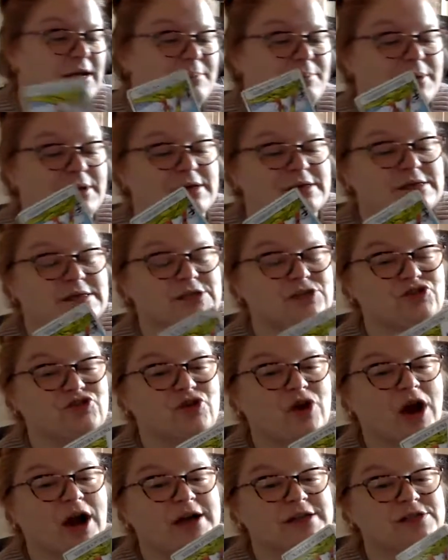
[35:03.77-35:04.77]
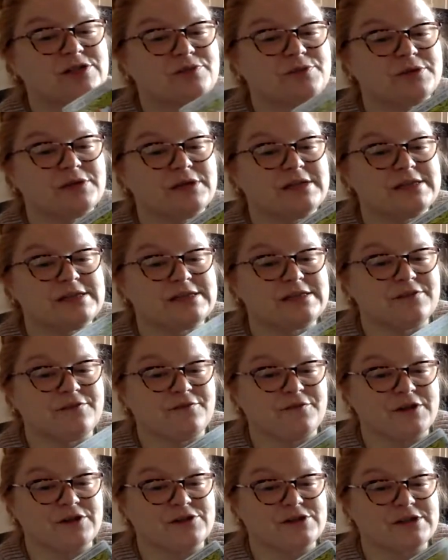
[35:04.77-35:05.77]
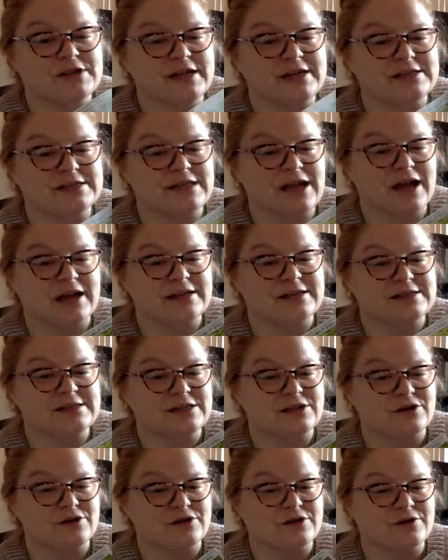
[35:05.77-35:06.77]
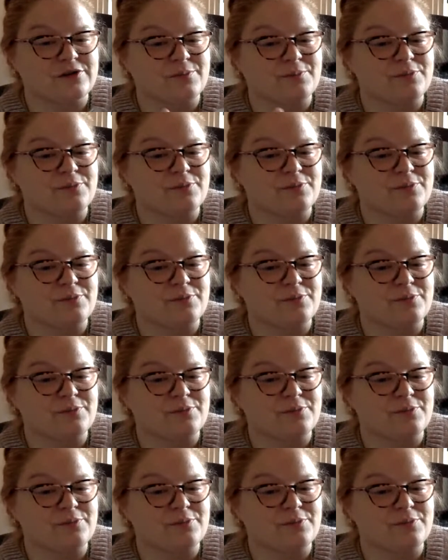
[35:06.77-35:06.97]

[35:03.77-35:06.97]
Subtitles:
because he's trying to release the fears and anxieties that are